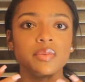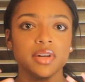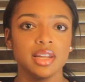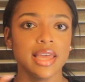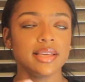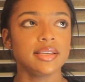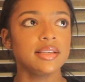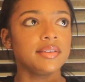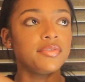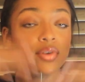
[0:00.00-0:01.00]
want to like
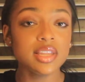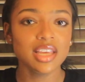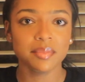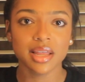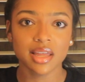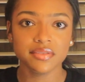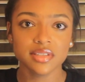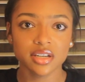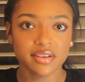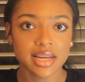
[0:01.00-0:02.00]
fully give my life
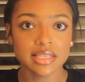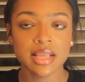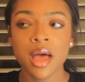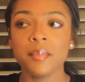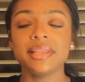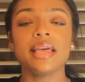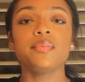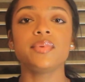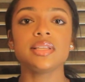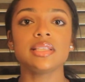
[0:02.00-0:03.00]
to Christ, but
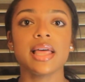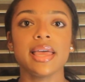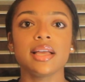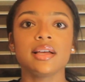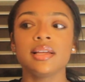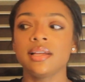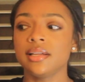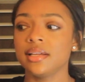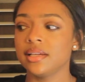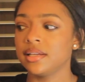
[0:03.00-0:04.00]
that was like
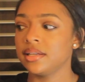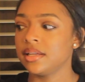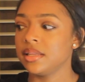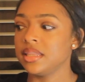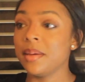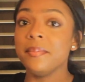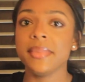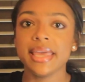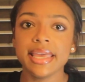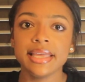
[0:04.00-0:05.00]
the
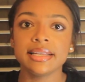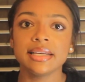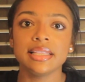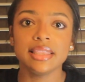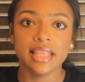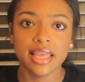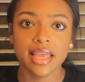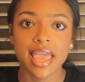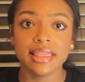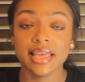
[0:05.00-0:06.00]
main thing
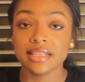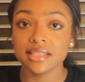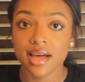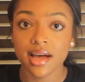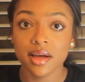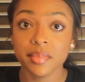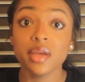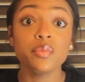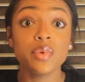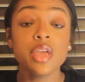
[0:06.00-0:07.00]
at that time.
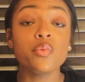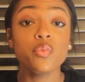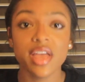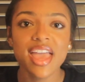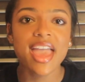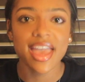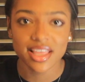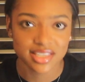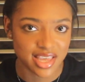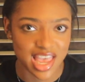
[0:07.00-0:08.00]
It
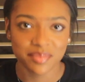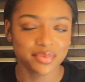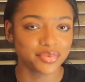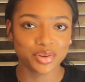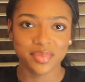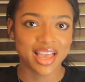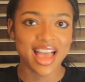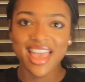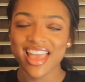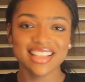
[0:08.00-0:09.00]
had to happen for me.
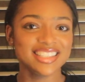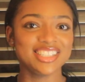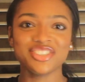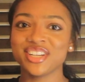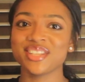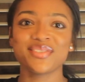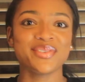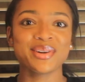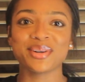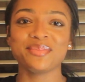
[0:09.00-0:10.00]
I had to
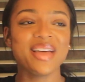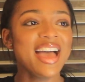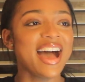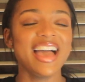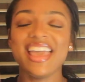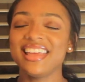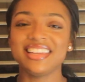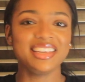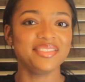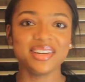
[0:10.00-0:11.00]
transform. I had
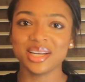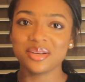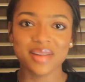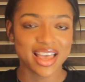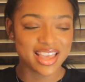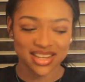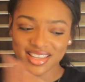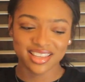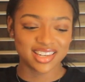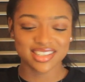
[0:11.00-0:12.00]
to give it up. I had to
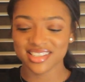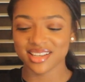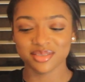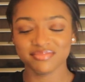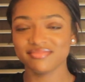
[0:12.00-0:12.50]
give this up,